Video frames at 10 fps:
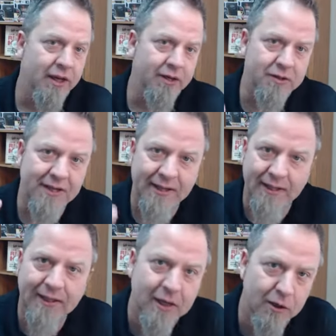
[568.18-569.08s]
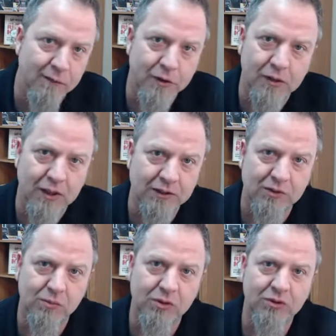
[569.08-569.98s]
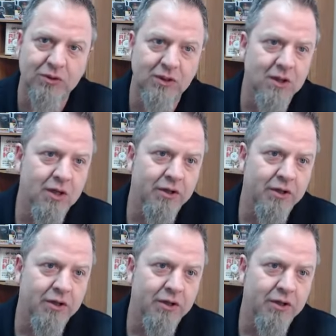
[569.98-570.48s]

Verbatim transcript: and you're taking care of your customers,